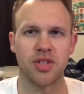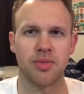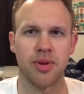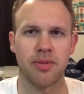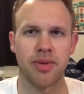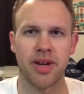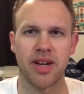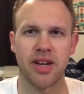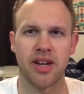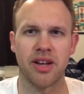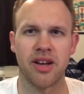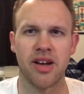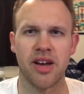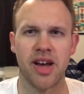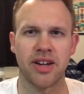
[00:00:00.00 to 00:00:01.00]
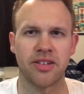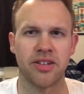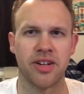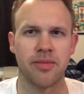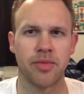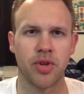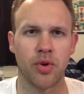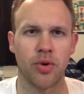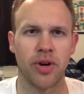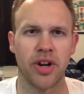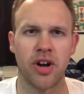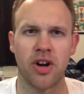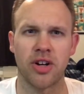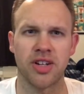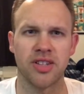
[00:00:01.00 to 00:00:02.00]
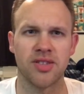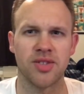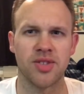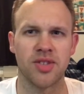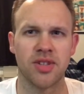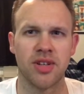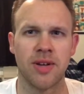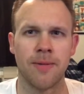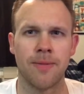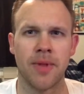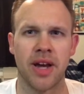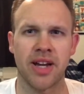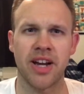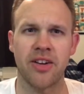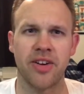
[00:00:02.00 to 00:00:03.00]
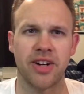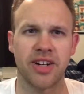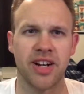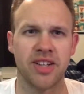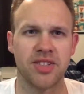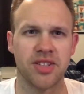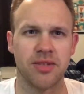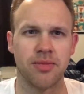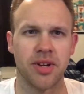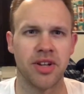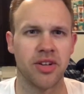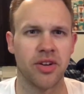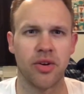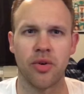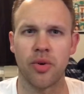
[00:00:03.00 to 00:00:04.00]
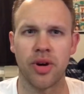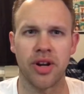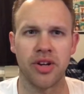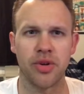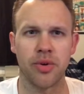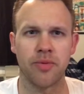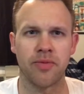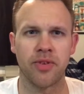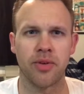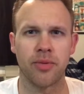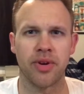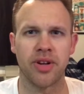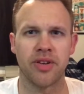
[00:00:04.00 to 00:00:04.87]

is played by an actor named Corey Hawkins. I kind of recognized him. I didn't know what I knew him from when